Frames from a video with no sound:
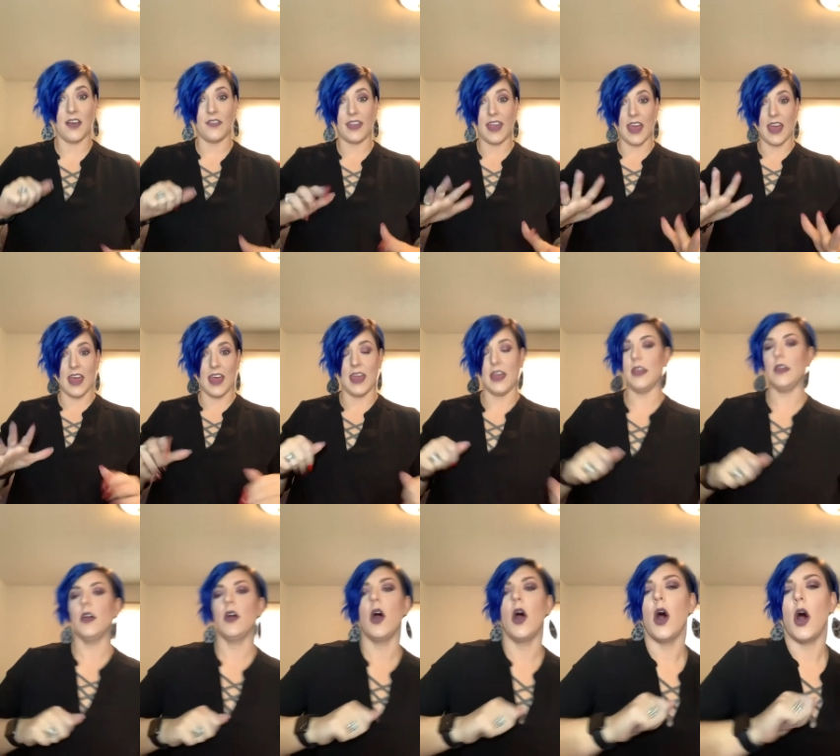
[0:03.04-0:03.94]
Yay.
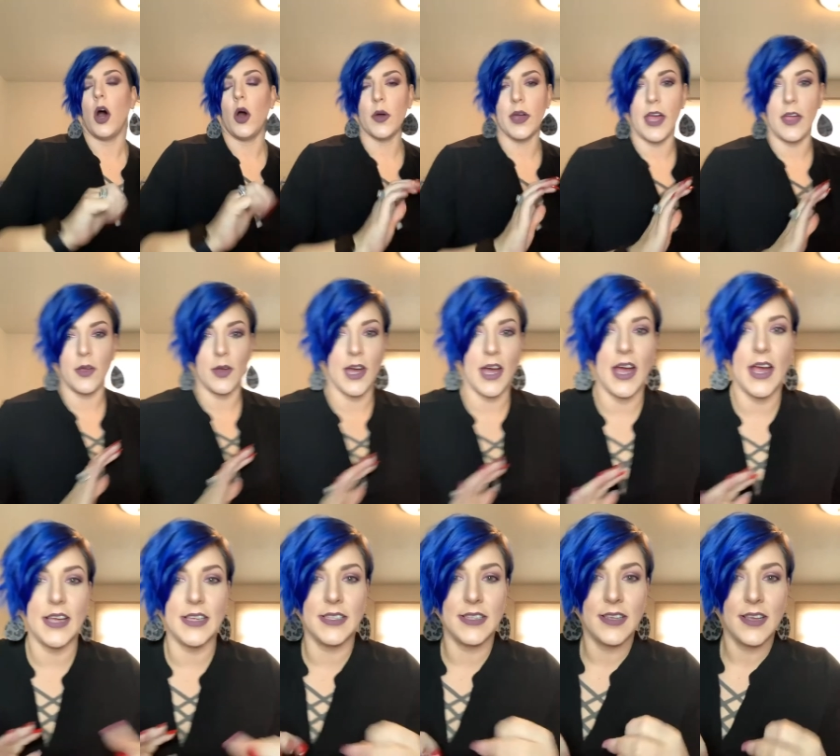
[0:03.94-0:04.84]
Okay, you
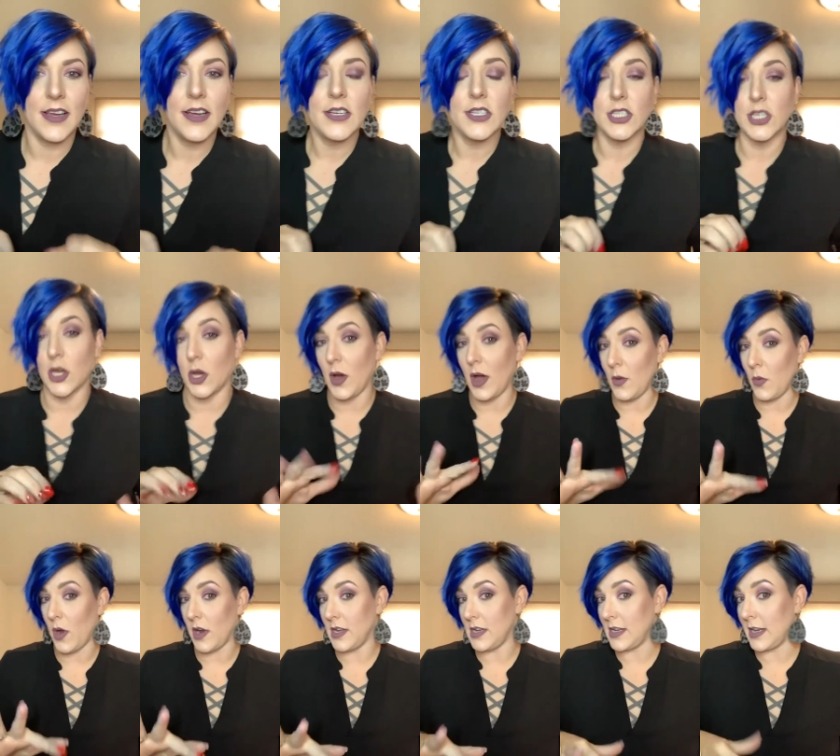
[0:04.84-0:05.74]
guys. So I
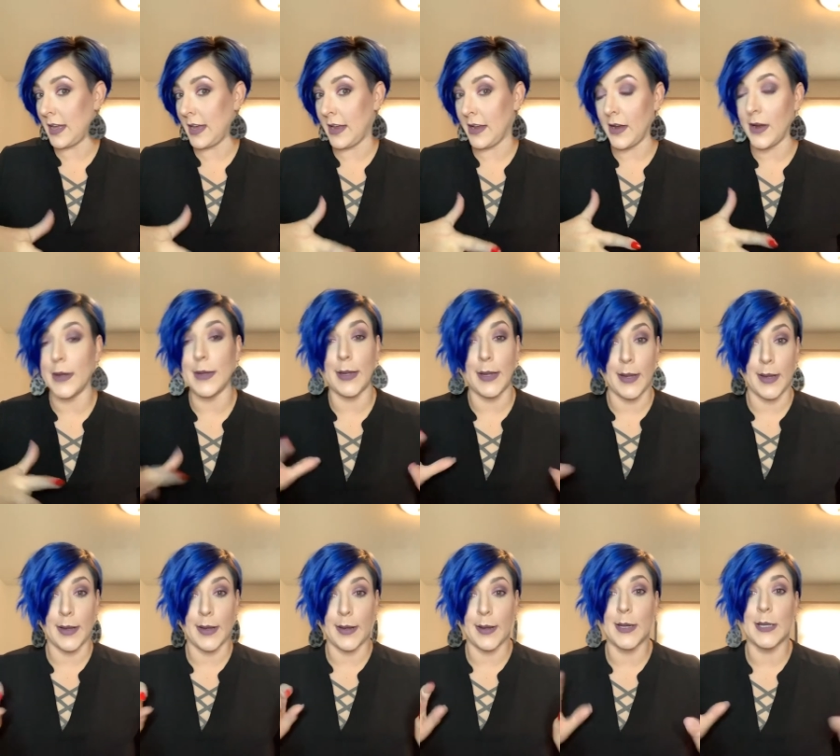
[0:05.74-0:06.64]
wanted to get on
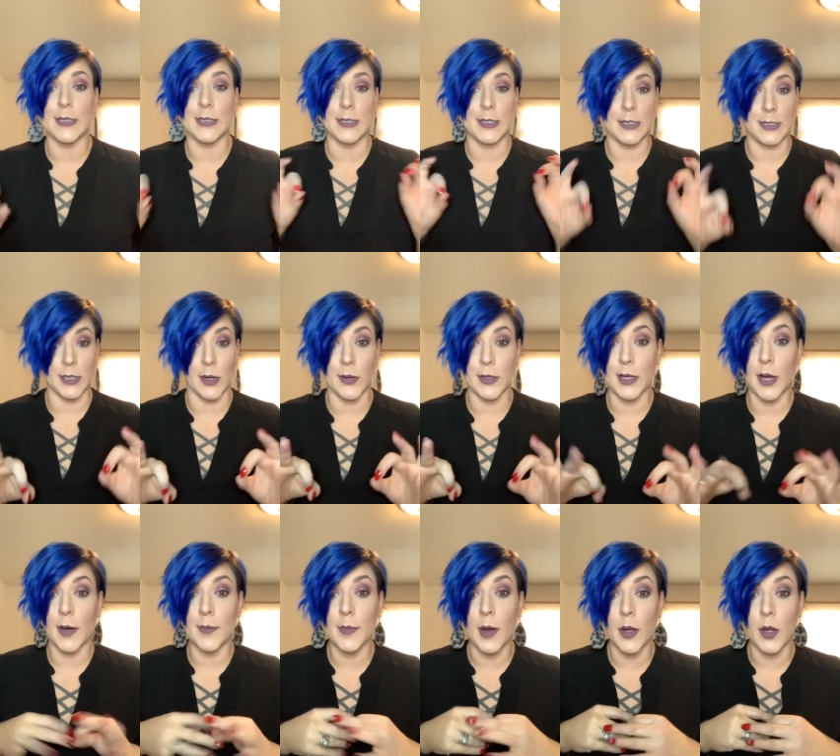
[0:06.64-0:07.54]
here and show
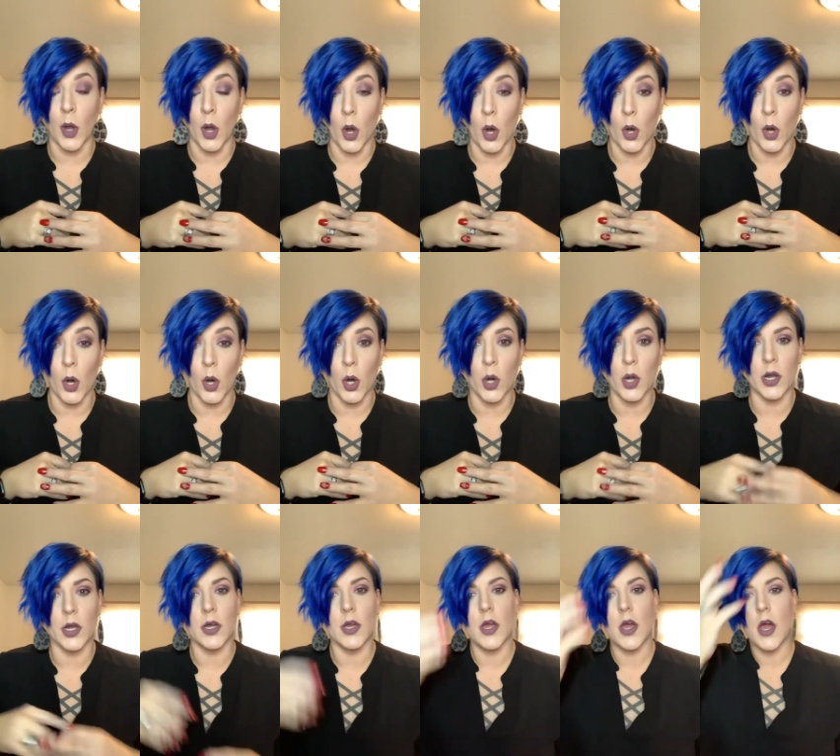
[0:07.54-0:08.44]
y'all my hair.
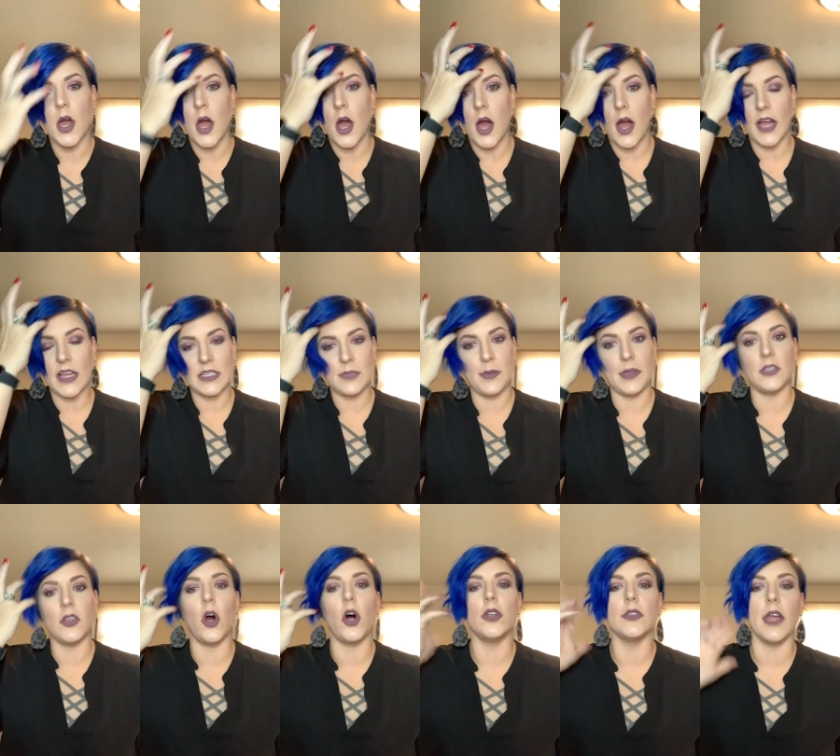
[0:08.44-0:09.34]
I
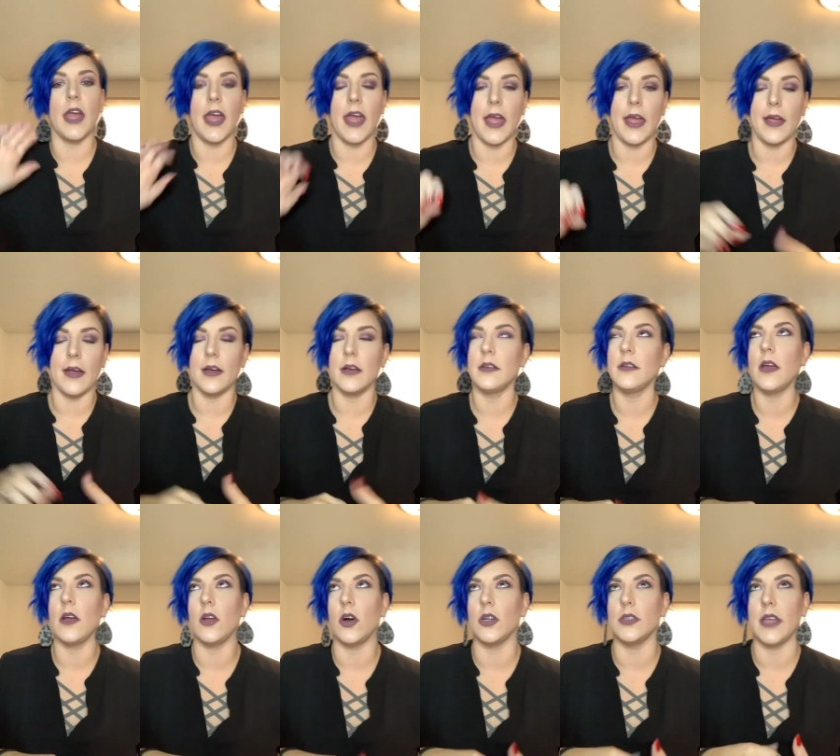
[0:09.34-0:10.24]
spent all day,
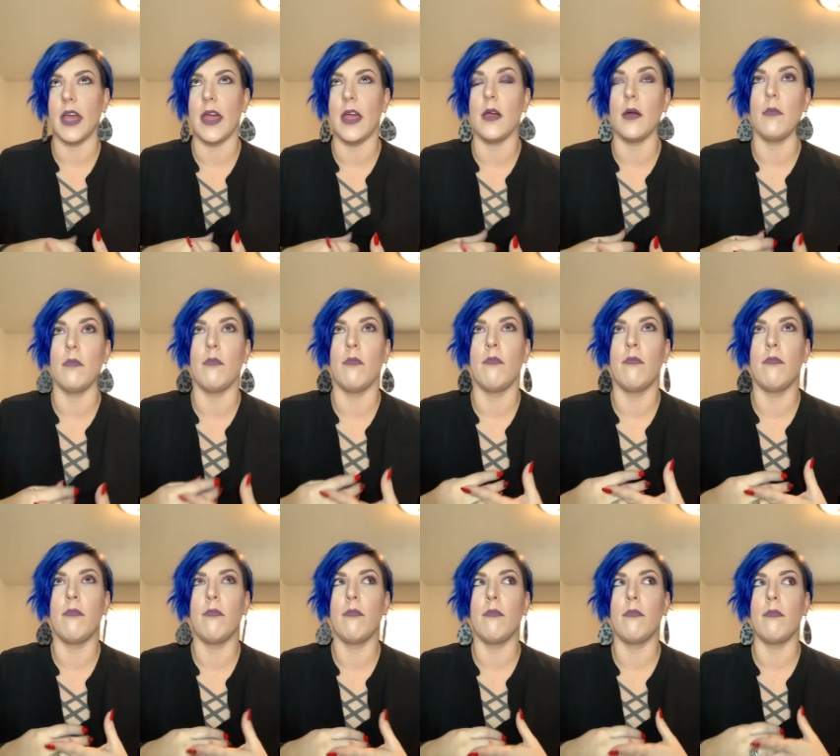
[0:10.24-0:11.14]
not all day.
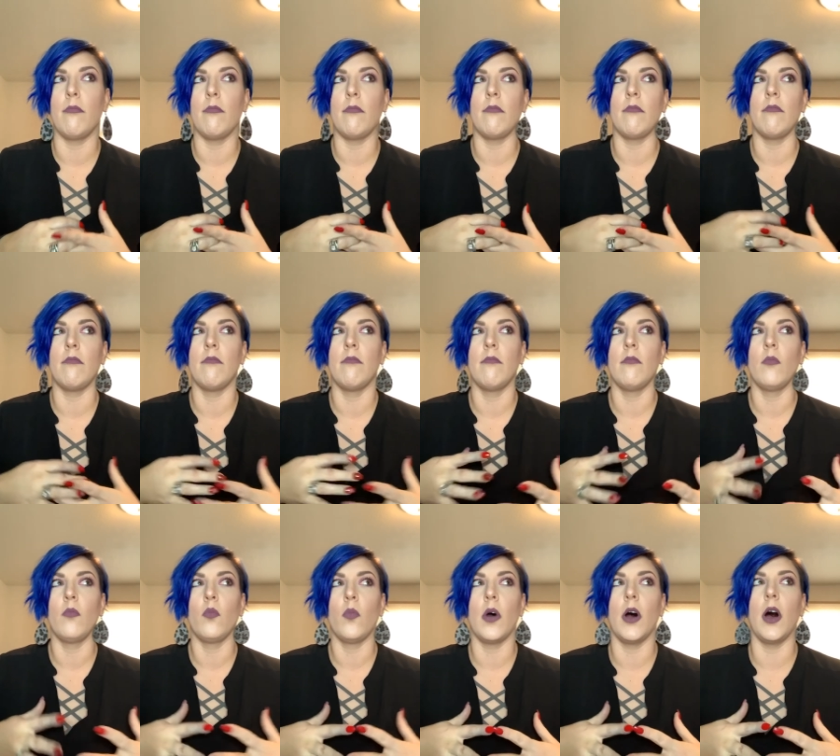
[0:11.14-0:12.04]

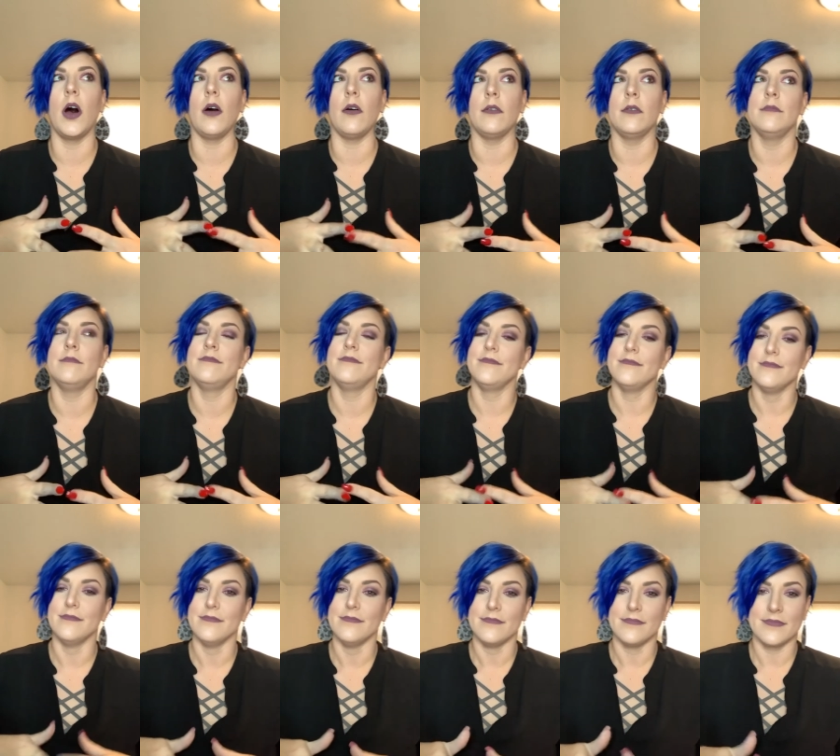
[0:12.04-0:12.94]
Well,
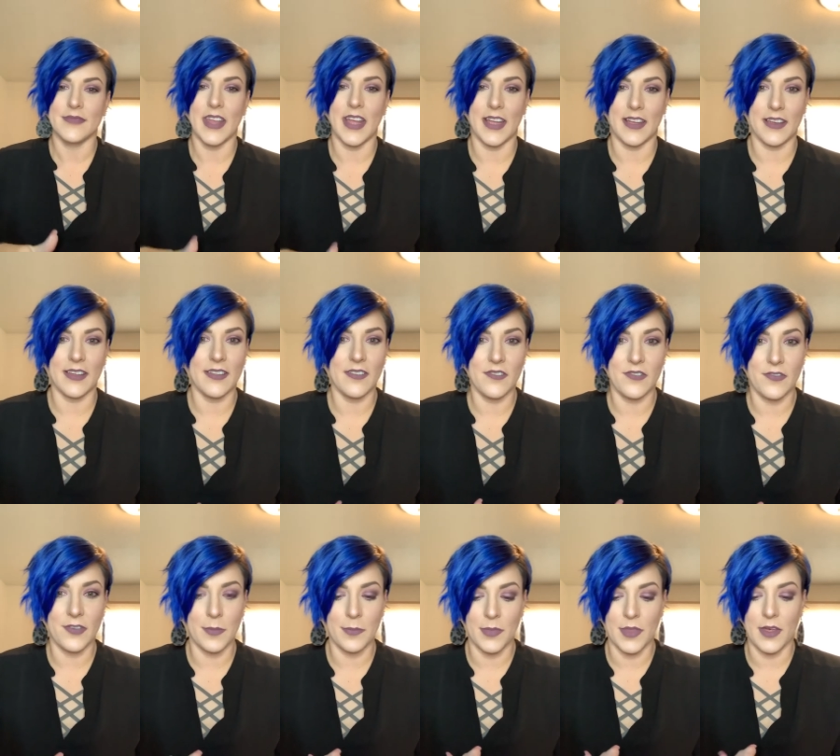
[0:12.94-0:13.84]
like
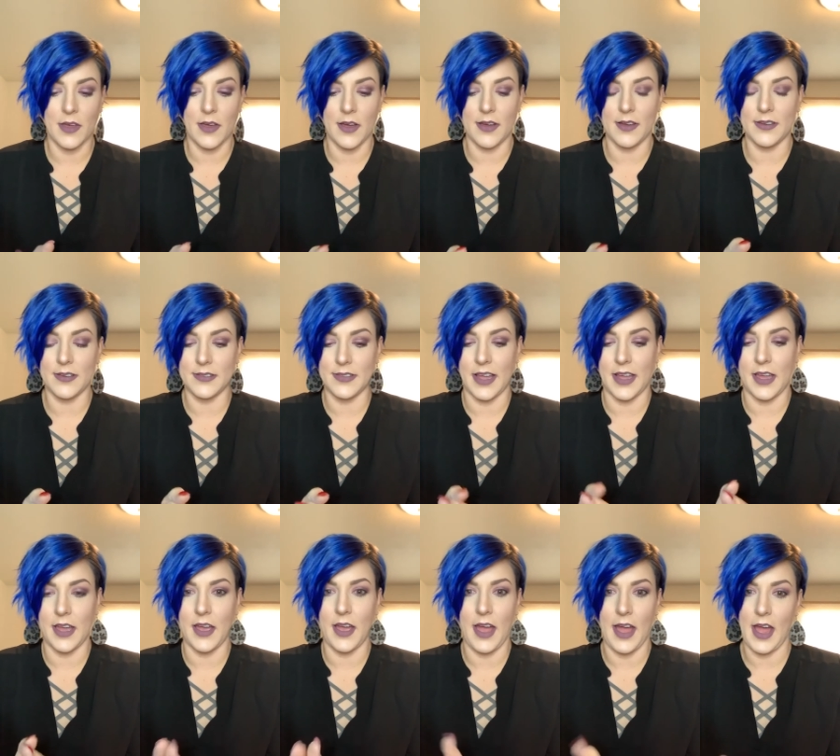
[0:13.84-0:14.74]
from the
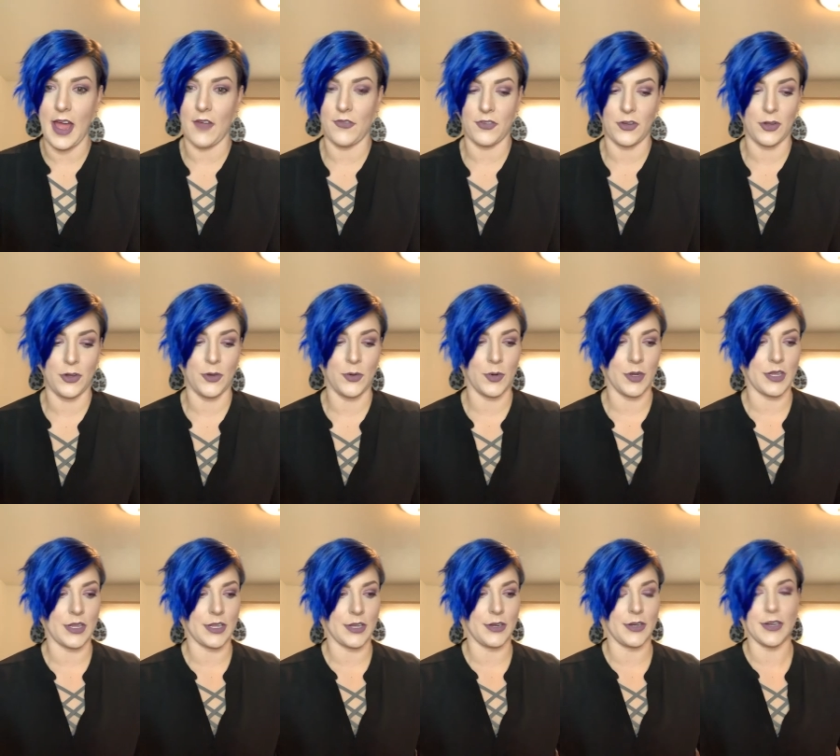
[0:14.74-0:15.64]
like afternoon
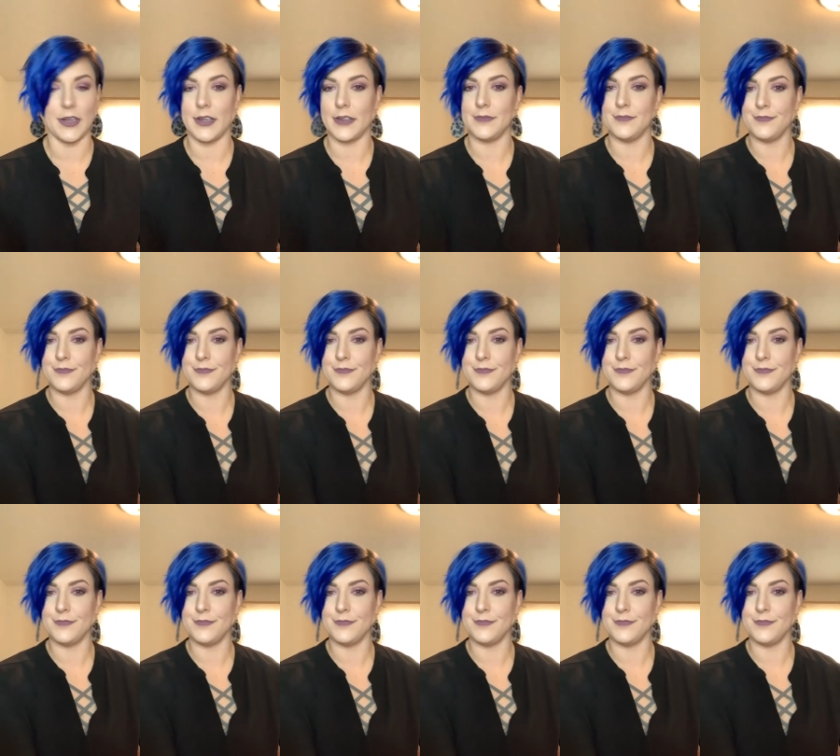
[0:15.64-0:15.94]
clear to